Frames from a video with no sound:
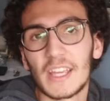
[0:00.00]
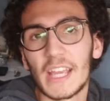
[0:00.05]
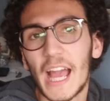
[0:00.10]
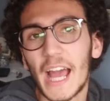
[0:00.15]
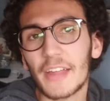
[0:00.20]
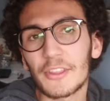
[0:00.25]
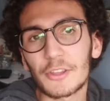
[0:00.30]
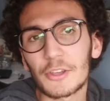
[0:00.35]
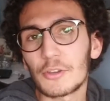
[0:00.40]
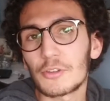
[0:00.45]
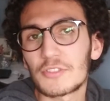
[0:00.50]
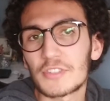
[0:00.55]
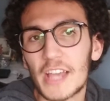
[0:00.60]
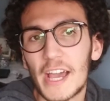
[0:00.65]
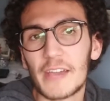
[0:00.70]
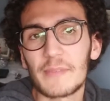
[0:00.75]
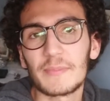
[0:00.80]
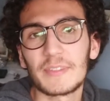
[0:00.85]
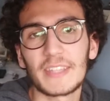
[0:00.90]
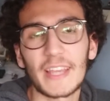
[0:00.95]
had good
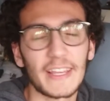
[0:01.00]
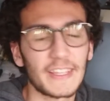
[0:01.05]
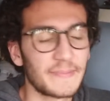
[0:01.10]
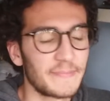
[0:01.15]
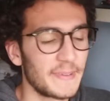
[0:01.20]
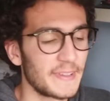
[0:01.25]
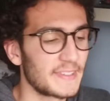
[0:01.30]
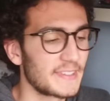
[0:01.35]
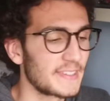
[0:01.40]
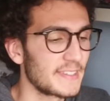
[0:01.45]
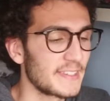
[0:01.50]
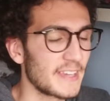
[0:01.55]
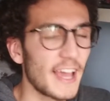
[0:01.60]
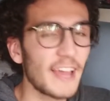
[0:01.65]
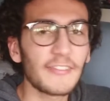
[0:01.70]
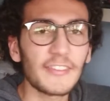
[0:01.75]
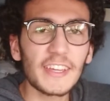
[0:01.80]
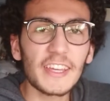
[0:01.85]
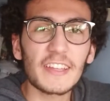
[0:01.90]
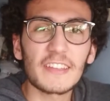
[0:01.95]
times, yes, but I
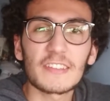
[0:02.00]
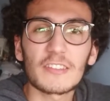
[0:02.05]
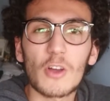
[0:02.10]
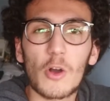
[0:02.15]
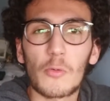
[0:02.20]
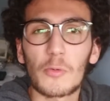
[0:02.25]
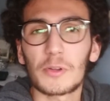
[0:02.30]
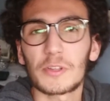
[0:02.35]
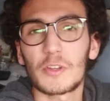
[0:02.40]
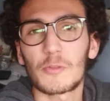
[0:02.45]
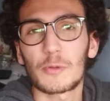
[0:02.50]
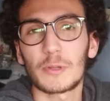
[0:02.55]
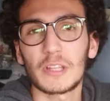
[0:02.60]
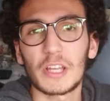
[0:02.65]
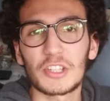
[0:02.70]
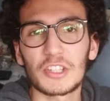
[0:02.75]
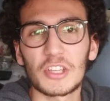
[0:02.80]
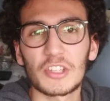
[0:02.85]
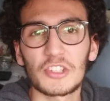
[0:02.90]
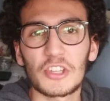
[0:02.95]
think it's over, the
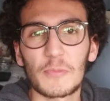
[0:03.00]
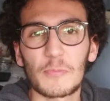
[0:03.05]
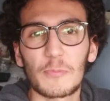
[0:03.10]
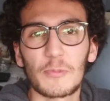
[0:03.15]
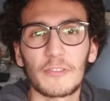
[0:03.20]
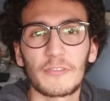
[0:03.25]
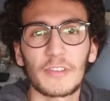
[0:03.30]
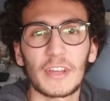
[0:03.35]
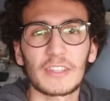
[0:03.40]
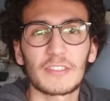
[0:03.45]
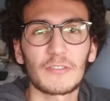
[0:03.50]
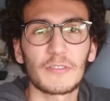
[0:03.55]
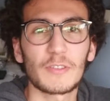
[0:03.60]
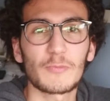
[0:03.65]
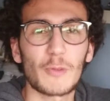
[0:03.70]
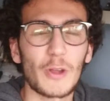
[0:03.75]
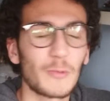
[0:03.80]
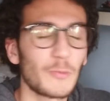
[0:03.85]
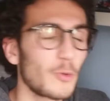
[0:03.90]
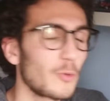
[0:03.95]
relationship with Vettel and
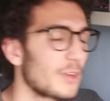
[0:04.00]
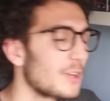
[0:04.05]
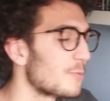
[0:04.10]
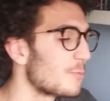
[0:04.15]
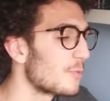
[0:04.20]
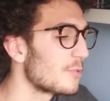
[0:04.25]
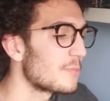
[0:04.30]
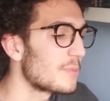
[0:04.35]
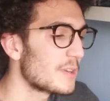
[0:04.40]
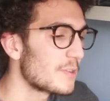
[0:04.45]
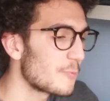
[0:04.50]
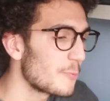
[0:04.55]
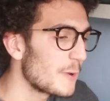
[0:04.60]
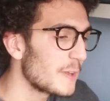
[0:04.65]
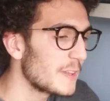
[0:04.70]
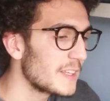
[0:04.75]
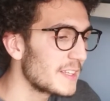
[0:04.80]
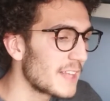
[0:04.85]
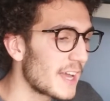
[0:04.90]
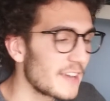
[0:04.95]
Red Bull. It would be
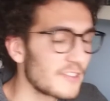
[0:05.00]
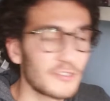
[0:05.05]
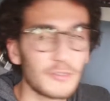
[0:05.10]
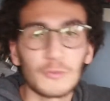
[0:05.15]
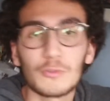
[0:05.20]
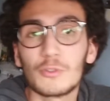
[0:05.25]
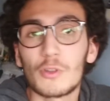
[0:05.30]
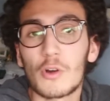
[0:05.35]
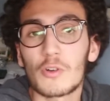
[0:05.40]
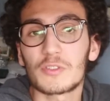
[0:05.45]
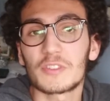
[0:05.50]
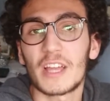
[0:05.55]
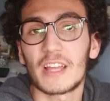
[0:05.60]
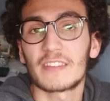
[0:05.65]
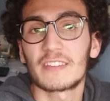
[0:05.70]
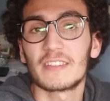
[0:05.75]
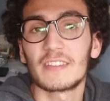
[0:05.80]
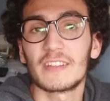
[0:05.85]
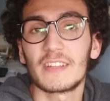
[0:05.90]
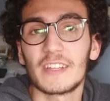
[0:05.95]
really nice, who knows,
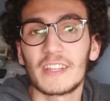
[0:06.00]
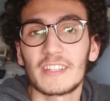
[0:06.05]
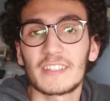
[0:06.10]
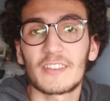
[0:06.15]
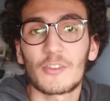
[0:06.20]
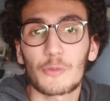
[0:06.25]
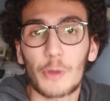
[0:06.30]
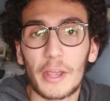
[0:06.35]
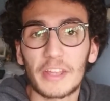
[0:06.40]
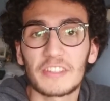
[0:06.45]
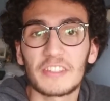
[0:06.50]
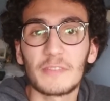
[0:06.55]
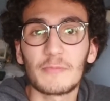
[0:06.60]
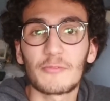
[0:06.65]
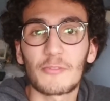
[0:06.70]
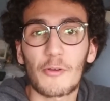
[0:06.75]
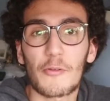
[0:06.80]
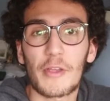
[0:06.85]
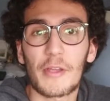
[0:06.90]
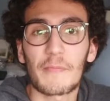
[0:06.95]
that is the right team
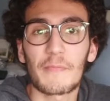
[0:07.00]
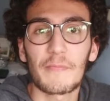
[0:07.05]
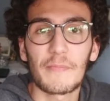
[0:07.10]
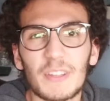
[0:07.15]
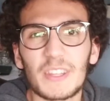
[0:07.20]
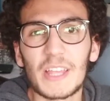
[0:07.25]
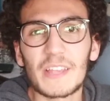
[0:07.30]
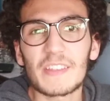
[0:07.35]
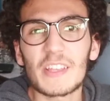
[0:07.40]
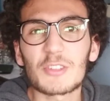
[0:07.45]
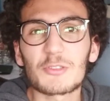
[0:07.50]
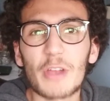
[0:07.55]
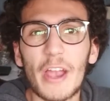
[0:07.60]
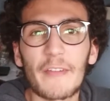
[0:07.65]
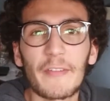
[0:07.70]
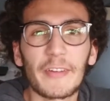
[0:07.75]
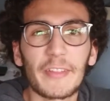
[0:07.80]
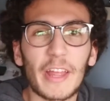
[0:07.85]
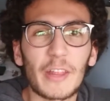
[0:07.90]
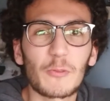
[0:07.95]
for him. But there's a
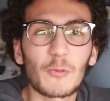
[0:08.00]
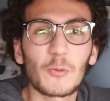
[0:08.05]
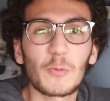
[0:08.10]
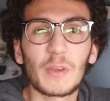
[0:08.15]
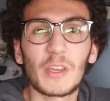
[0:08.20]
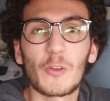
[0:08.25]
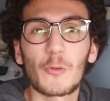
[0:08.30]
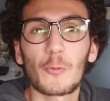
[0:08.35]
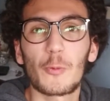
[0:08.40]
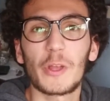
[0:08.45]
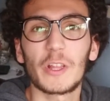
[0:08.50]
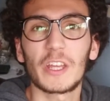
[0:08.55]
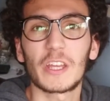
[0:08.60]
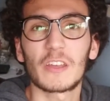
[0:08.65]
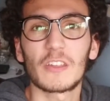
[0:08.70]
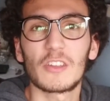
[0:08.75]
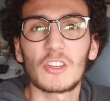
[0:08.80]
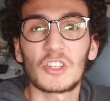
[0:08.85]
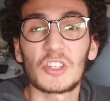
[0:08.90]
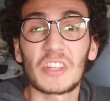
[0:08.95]
driver that would be really
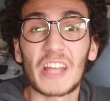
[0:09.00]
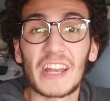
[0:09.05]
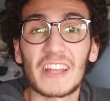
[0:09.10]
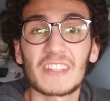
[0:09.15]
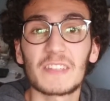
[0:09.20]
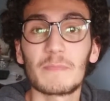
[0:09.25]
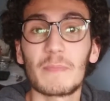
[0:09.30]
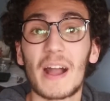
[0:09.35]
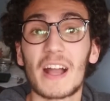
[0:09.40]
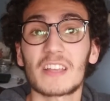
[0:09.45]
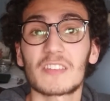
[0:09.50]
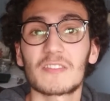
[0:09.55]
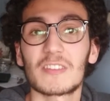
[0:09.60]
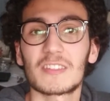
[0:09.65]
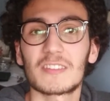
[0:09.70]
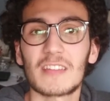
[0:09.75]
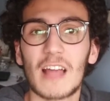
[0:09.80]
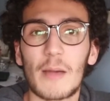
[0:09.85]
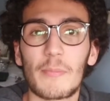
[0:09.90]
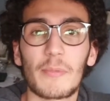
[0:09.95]
conditioned, that is Max
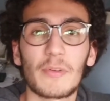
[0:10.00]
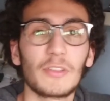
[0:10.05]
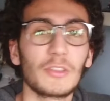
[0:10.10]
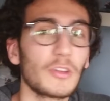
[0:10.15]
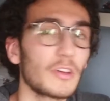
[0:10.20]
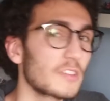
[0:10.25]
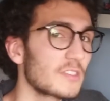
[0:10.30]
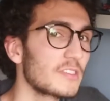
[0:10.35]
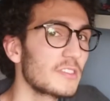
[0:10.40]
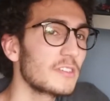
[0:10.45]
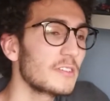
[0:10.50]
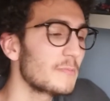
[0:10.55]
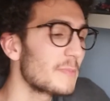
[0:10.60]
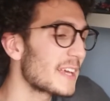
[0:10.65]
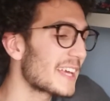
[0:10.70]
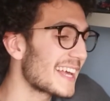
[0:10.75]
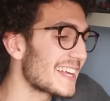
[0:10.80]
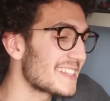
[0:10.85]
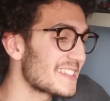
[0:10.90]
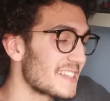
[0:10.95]
Verstappen. Not
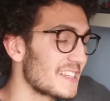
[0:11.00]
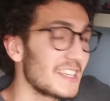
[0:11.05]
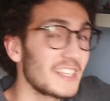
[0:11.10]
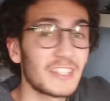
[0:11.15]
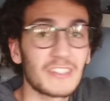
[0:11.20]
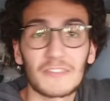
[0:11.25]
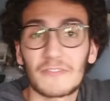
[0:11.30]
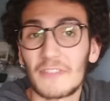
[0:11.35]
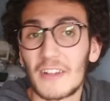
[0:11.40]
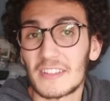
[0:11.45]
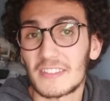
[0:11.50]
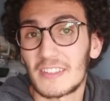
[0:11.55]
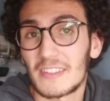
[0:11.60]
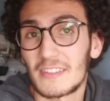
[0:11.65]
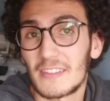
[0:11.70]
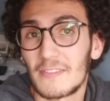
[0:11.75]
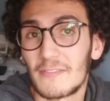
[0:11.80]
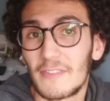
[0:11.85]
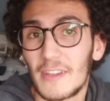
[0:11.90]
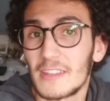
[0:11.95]
because he's faster
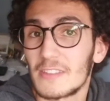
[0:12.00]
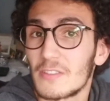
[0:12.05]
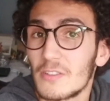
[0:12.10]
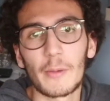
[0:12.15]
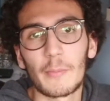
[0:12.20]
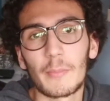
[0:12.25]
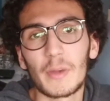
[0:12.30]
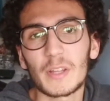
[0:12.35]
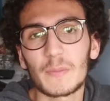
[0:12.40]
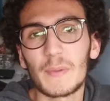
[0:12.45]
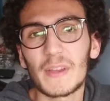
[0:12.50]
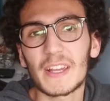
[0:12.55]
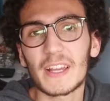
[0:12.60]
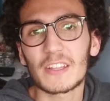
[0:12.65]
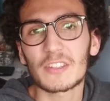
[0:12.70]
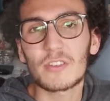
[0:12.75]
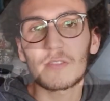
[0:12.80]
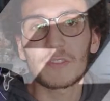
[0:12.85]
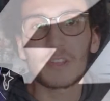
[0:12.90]
than Vettel, but because of